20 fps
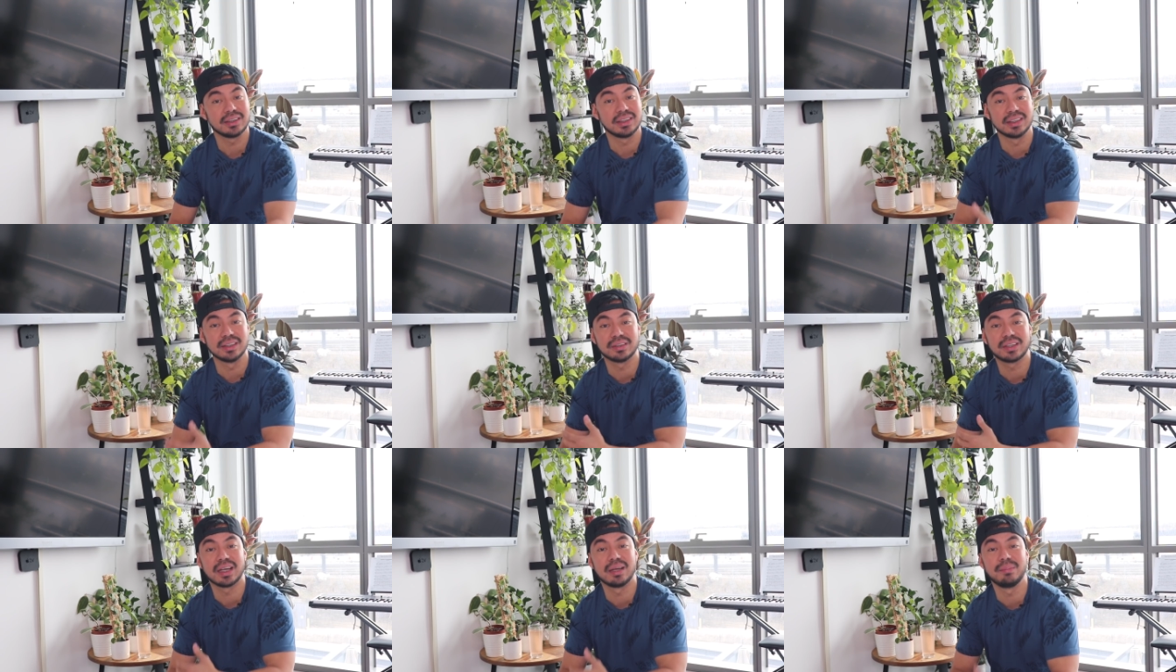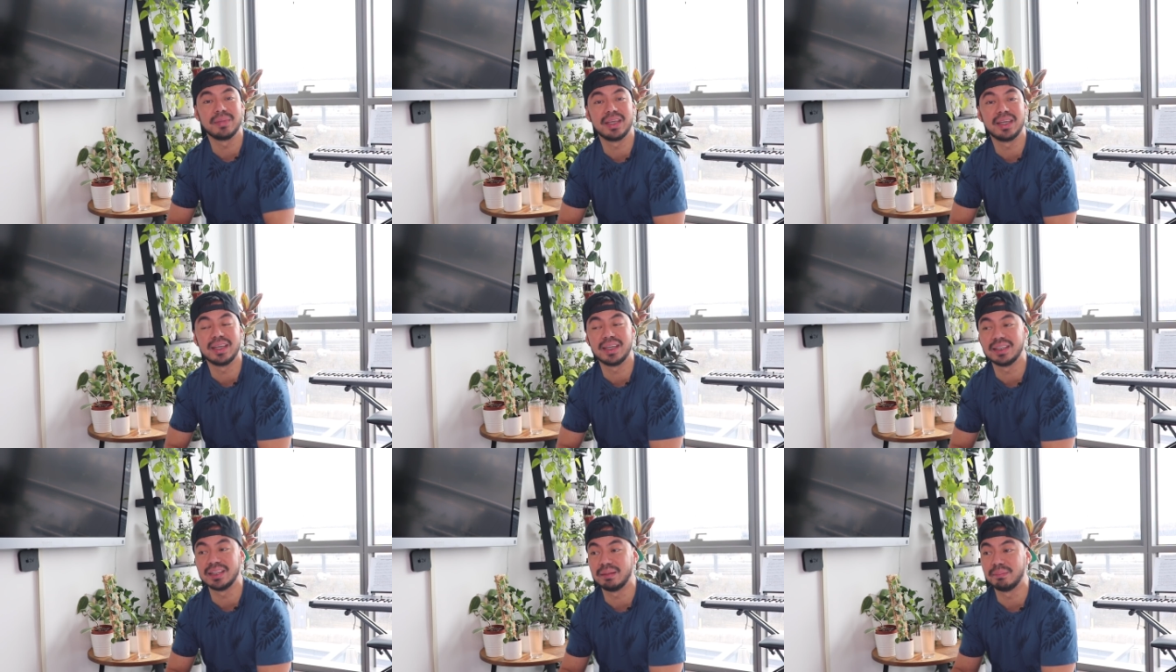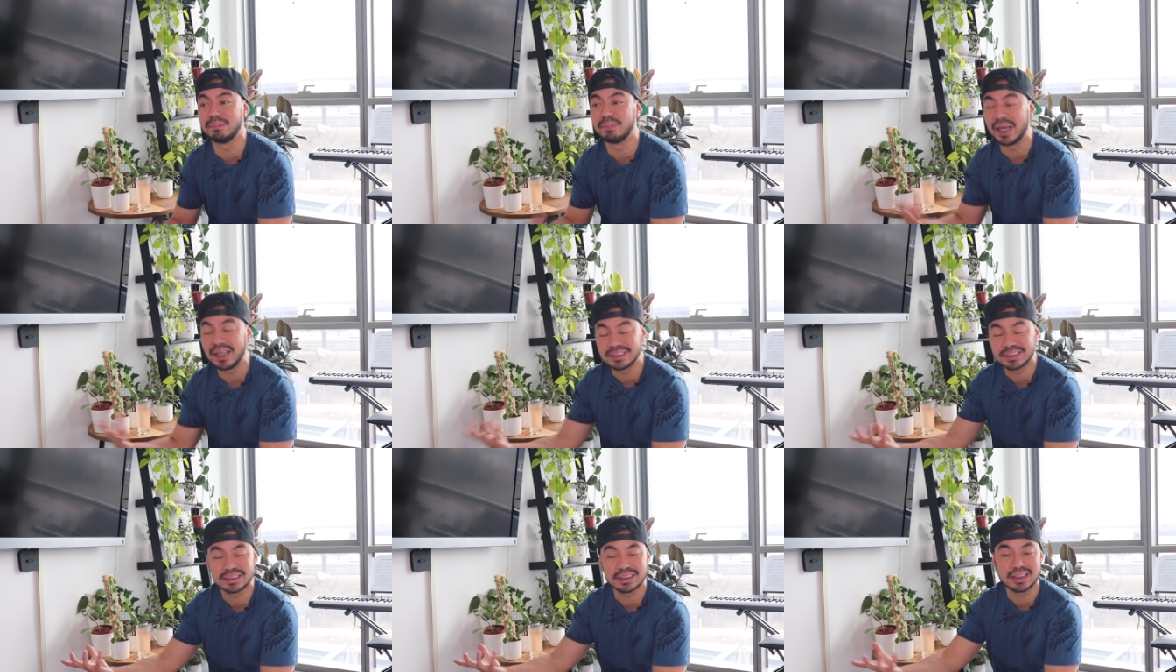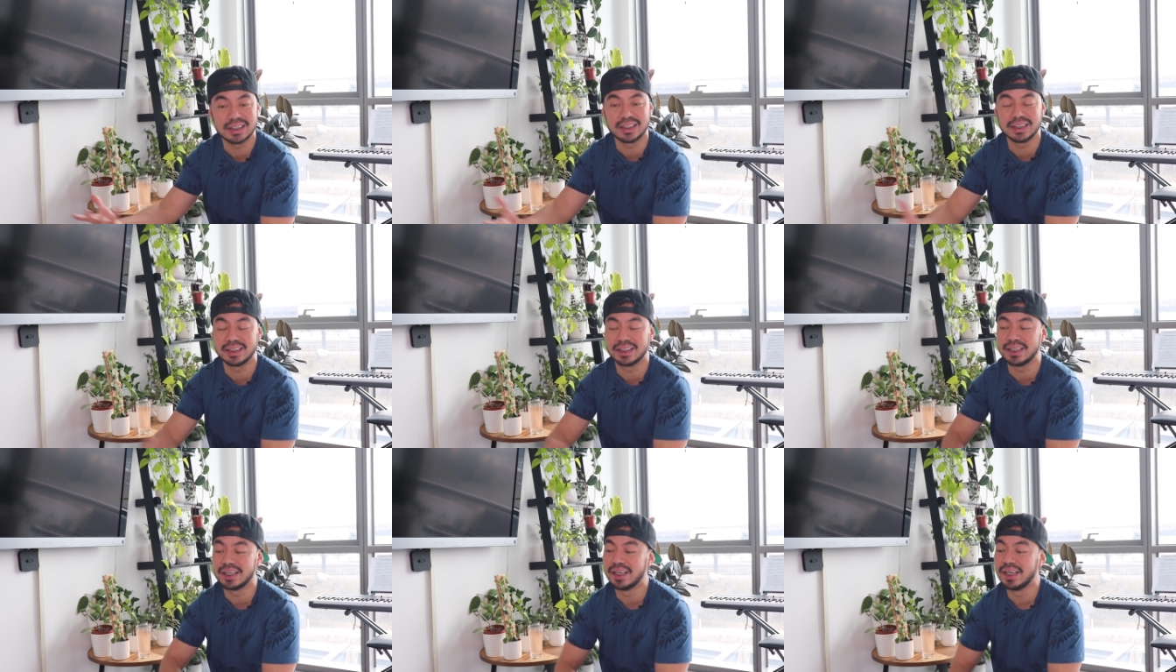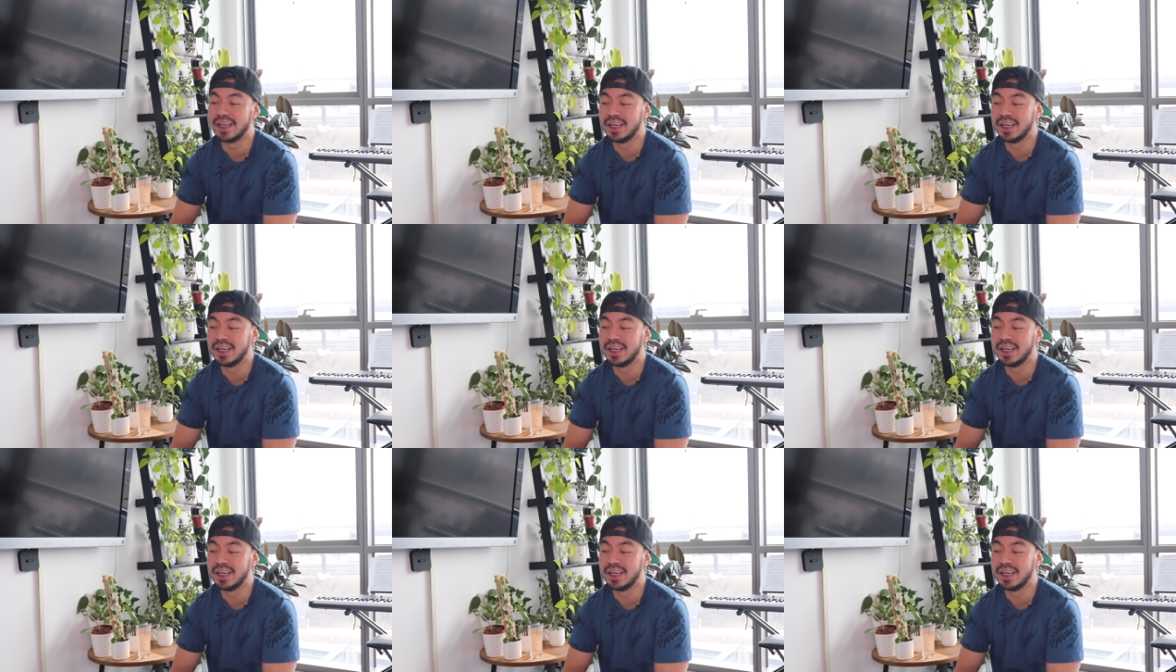you know, come in, and Betsy,